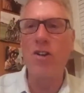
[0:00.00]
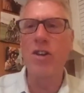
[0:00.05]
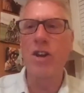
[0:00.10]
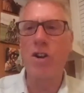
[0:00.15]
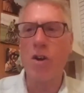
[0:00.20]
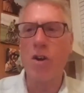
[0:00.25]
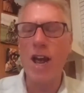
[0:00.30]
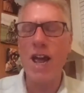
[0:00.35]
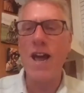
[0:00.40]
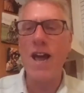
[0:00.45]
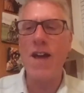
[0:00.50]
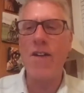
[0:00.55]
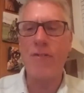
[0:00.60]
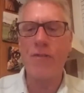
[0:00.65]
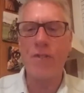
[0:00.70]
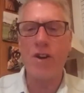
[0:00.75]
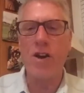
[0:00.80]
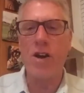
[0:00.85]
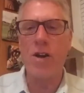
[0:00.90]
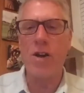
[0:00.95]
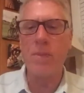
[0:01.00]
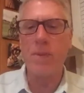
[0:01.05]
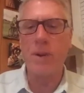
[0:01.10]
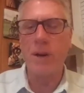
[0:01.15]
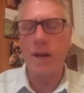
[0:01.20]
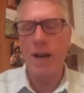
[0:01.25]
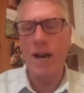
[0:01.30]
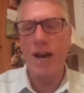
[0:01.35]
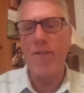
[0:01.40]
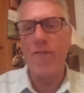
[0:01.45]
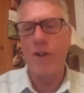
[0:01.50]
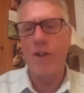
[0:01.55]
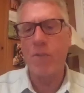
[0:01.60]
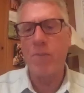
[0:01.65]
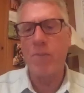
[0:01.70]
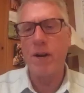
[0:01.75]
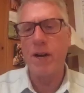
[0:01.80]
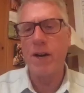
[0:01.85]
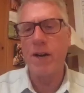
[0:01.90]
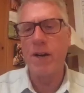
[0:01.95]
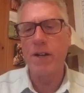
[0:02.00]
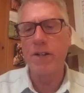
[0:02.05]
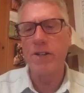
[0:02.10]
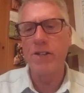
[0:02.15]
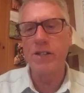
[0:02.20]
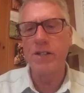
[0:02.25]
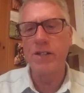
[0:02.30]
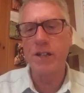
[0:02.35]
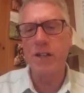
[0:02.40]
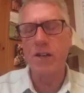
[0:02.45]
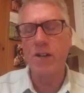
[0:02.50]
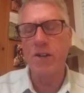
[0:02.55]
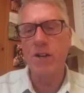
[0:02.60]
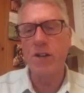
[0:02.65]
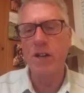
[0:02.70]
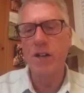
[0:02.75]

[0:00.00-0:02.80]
the craft from an African American distiller